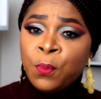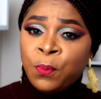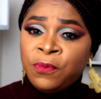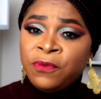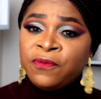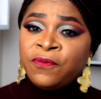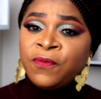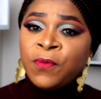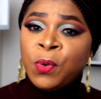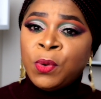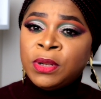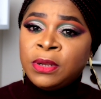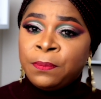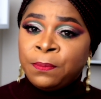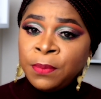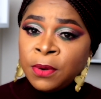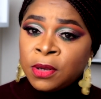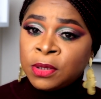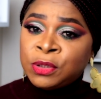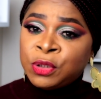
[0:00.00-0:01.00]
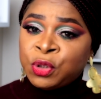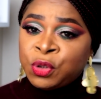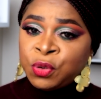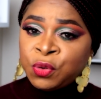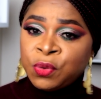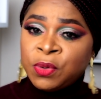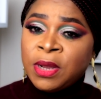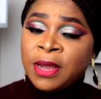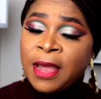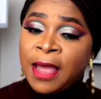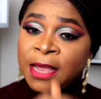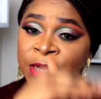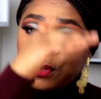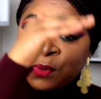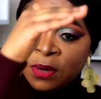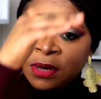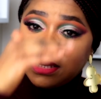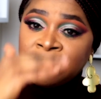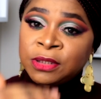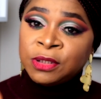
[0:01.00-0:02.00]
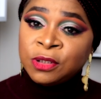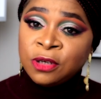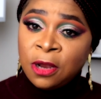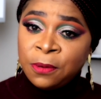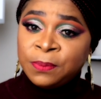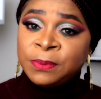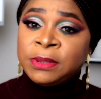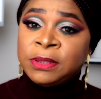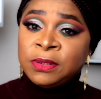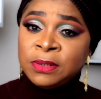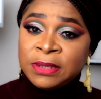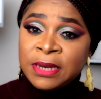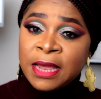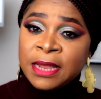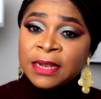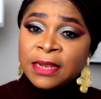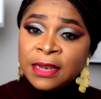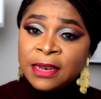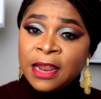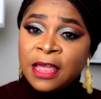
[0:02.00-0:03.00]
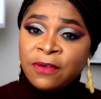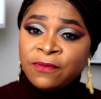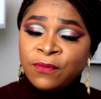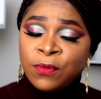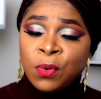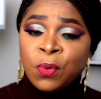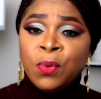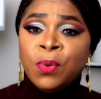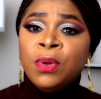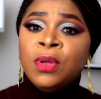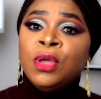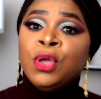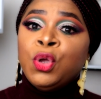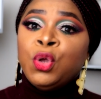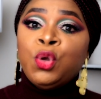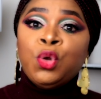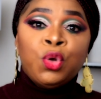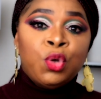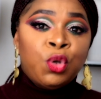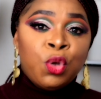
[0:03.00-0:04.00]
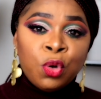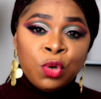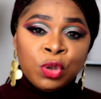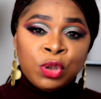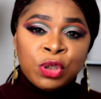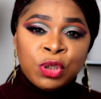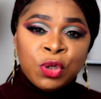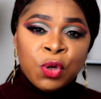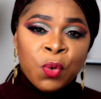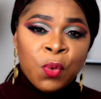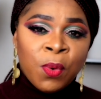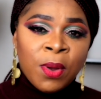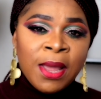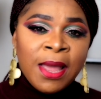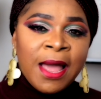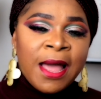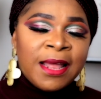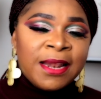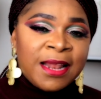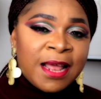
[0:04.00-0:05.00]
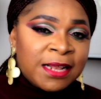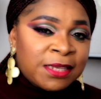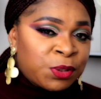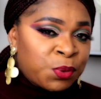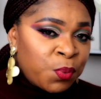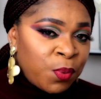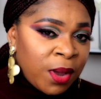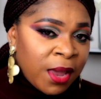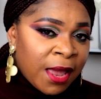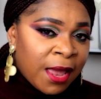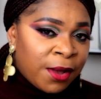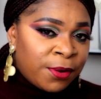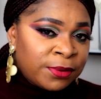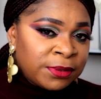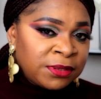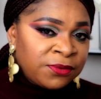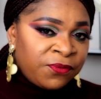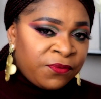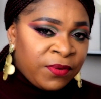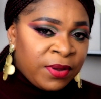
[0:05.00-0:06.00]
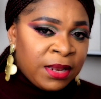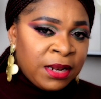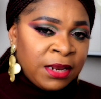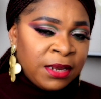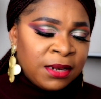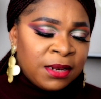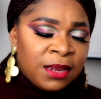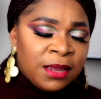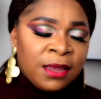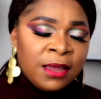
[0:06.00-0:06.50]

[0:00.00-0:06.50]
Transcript: before the blood sugar actually drops to that level, you don't know. And that's where I was failing.